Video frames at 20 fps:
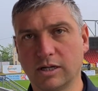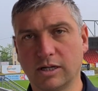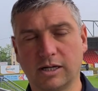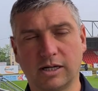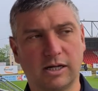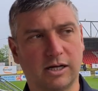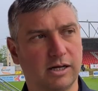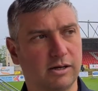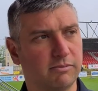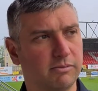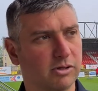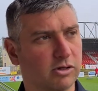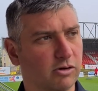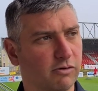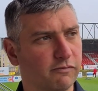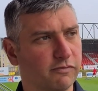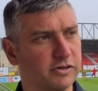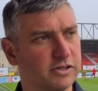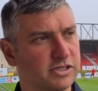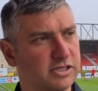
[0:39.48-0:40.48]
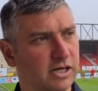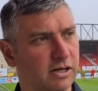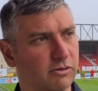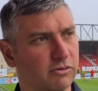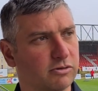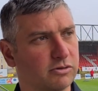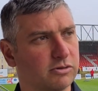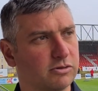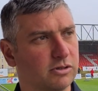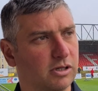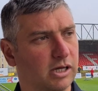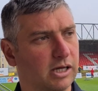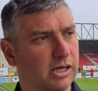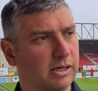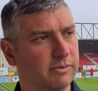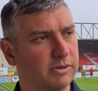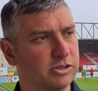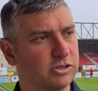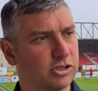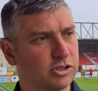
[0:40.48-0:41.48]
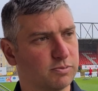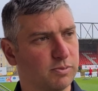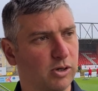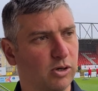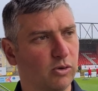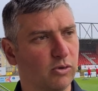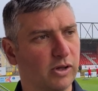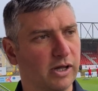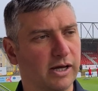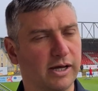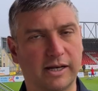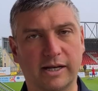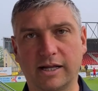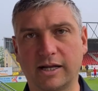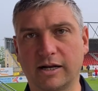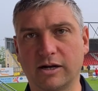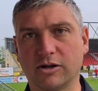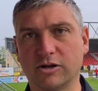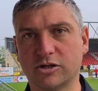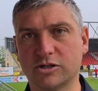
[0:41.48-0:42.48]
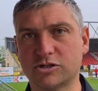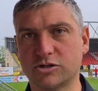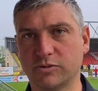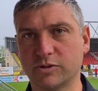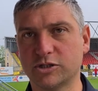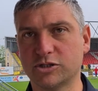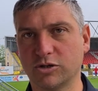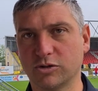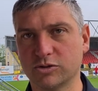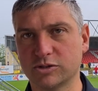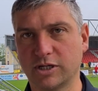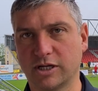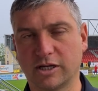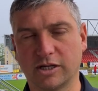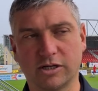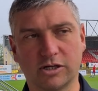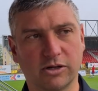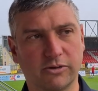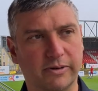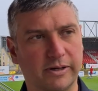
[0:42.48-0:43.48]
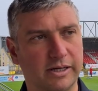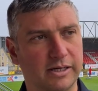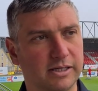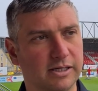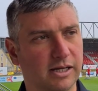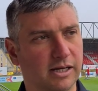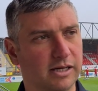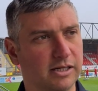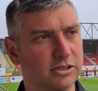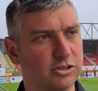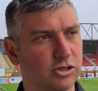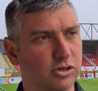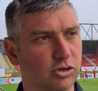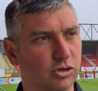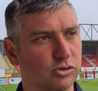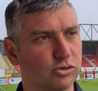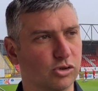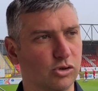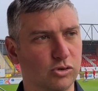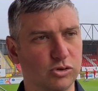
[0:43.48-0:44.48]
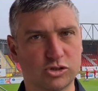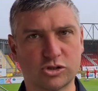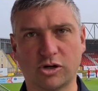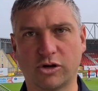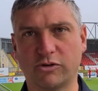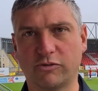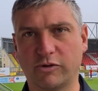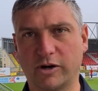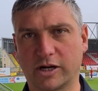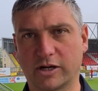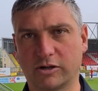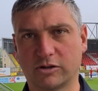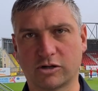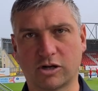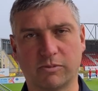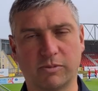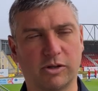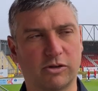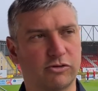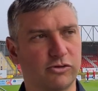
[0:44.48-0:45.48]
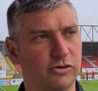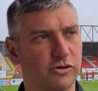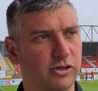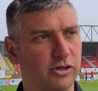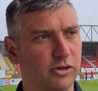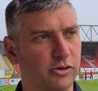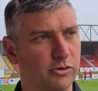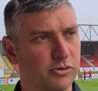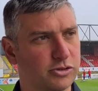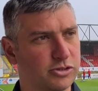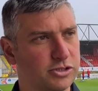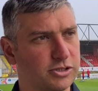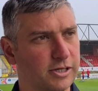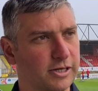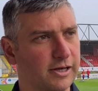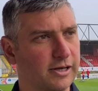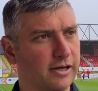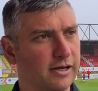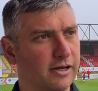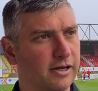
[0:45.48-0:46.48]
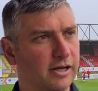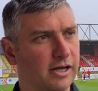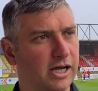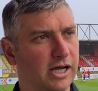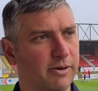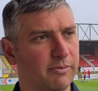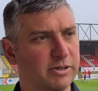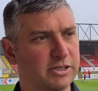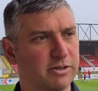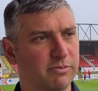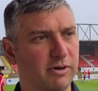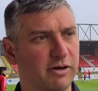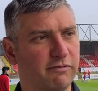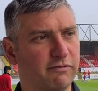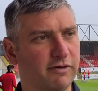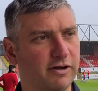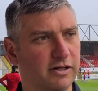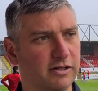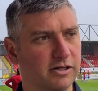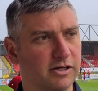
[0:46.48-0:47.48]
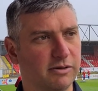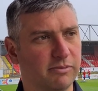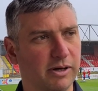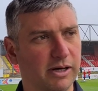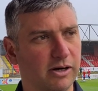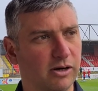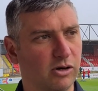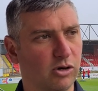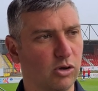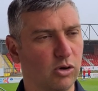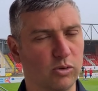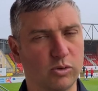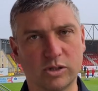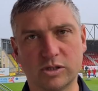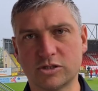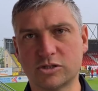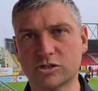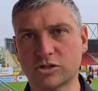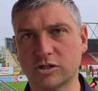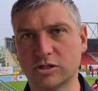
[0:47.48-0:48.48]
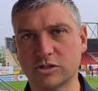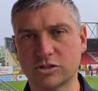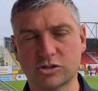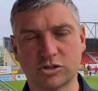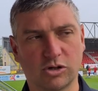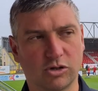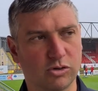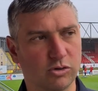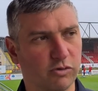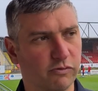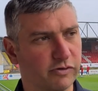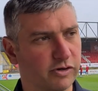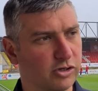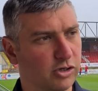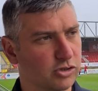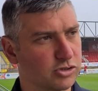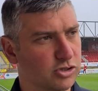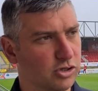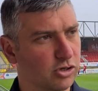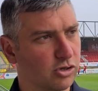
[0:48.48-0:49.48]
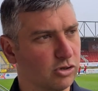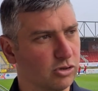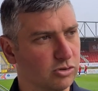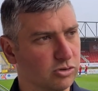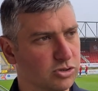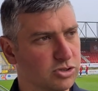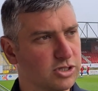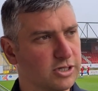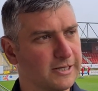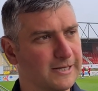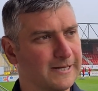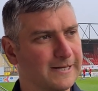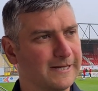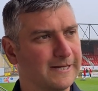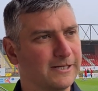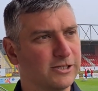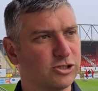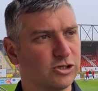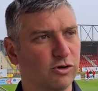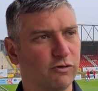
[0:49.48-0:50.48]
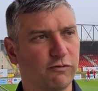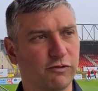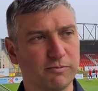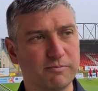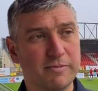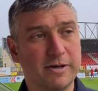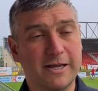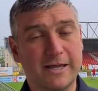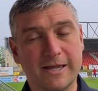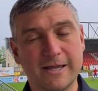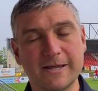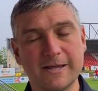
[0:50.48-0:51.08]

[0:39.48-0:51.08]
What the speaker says: in Conference South and just below that in England, so it shows he can do it, and he's a good goal scoring record coming through the youths. As a midfielder, he went on loan and scored over a dozen goals, so for me,